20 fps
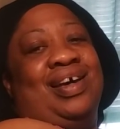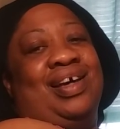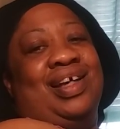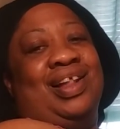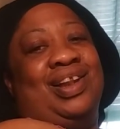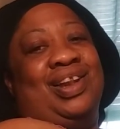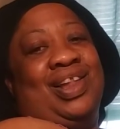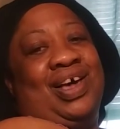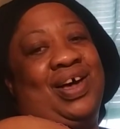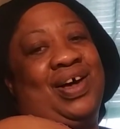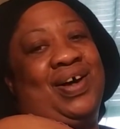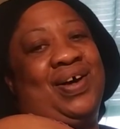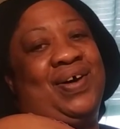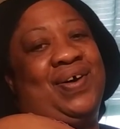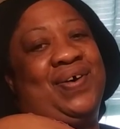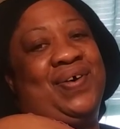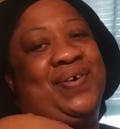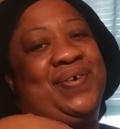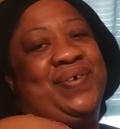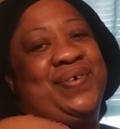
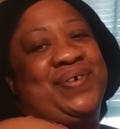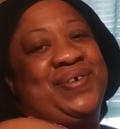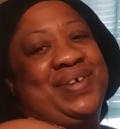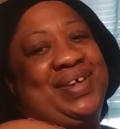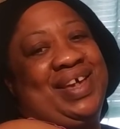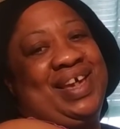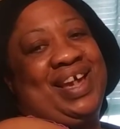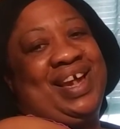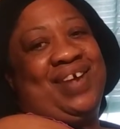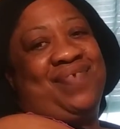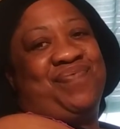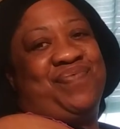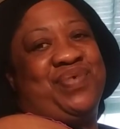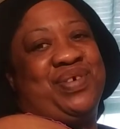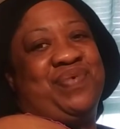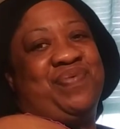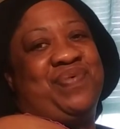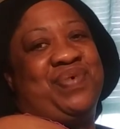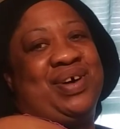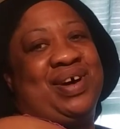Hello,
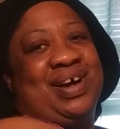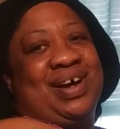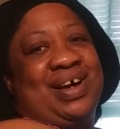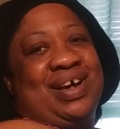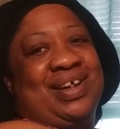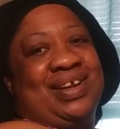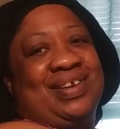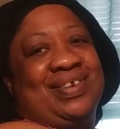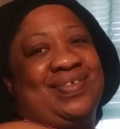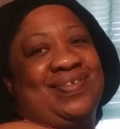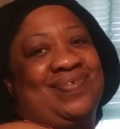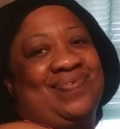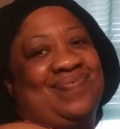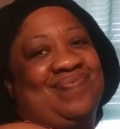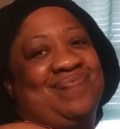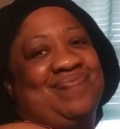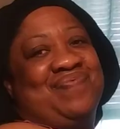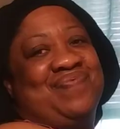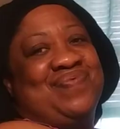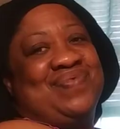everyone,
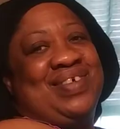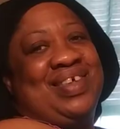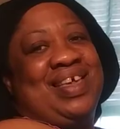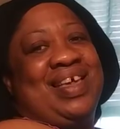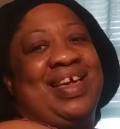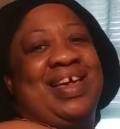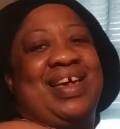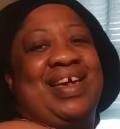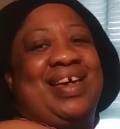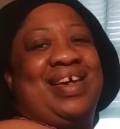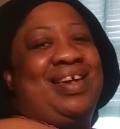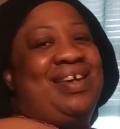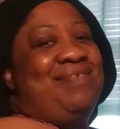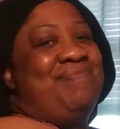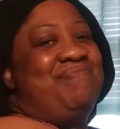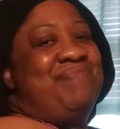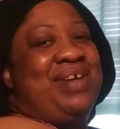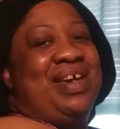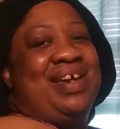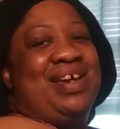
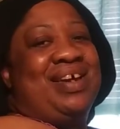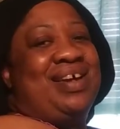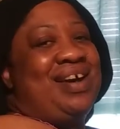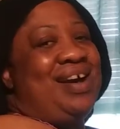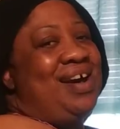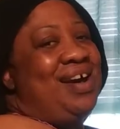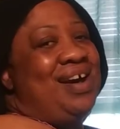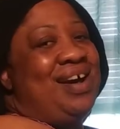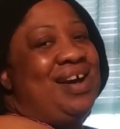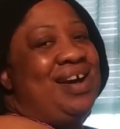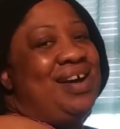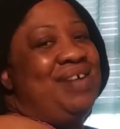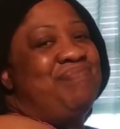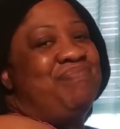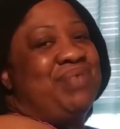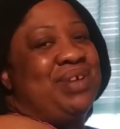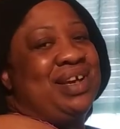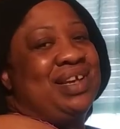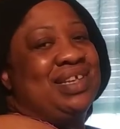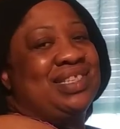and may God
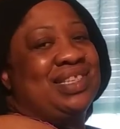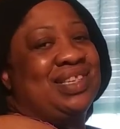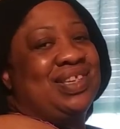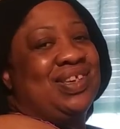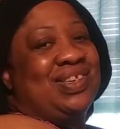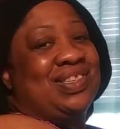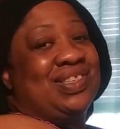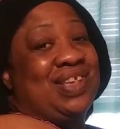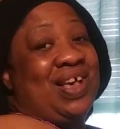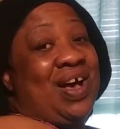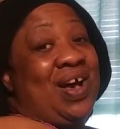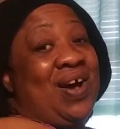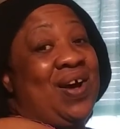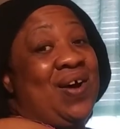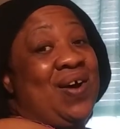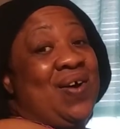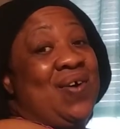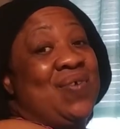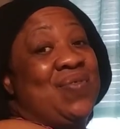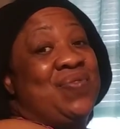bless us
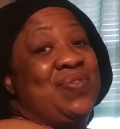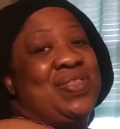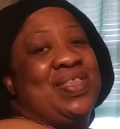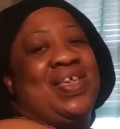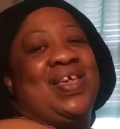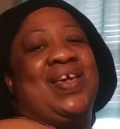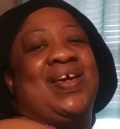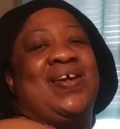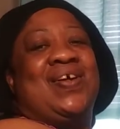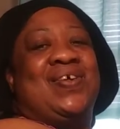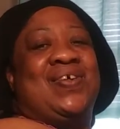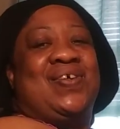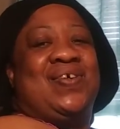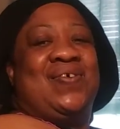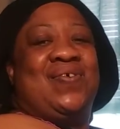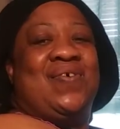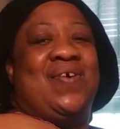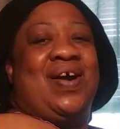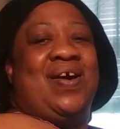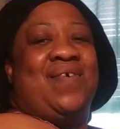all.
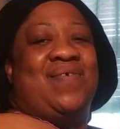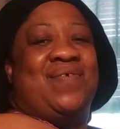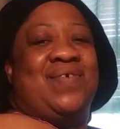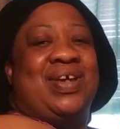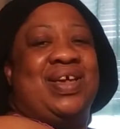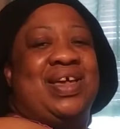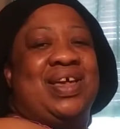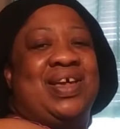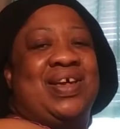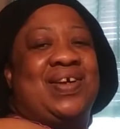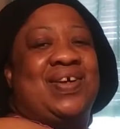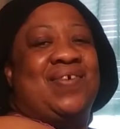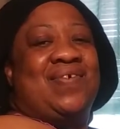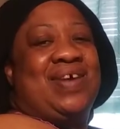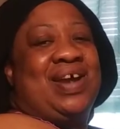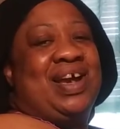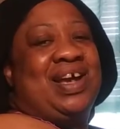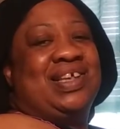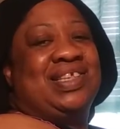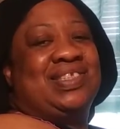You are with
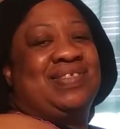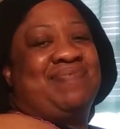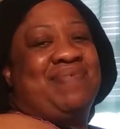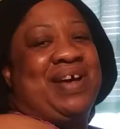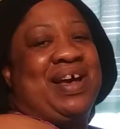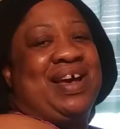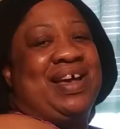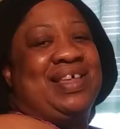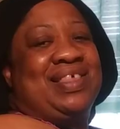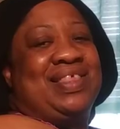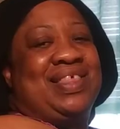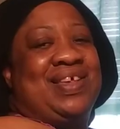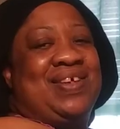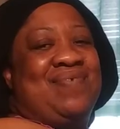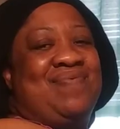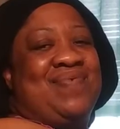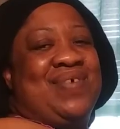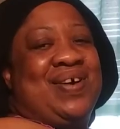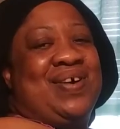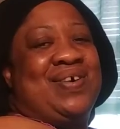Crafts Thee
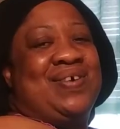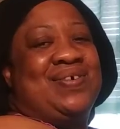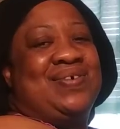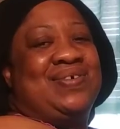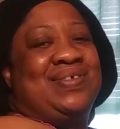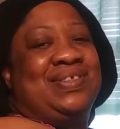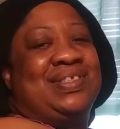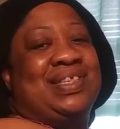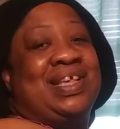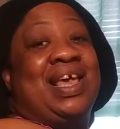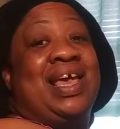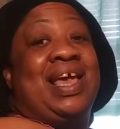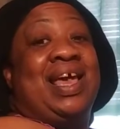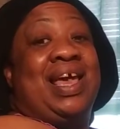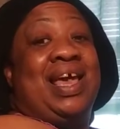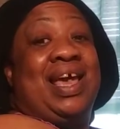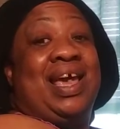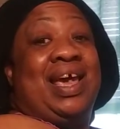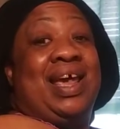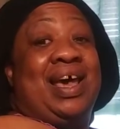Rose,
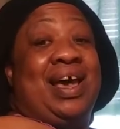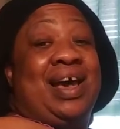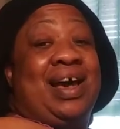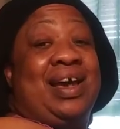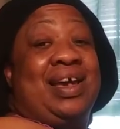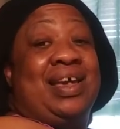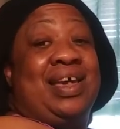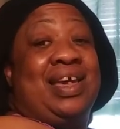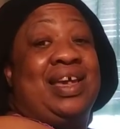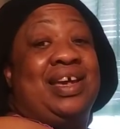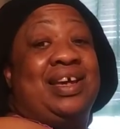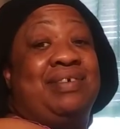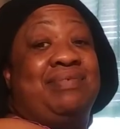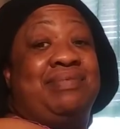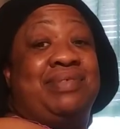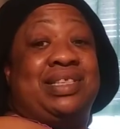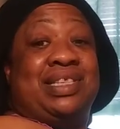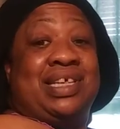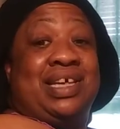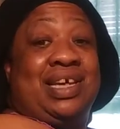and I am
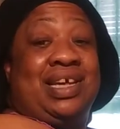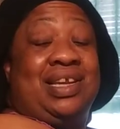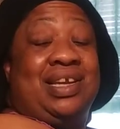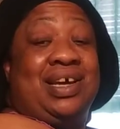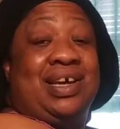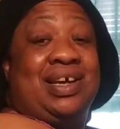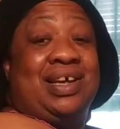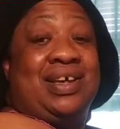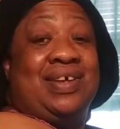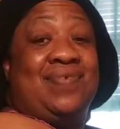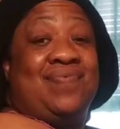Tina.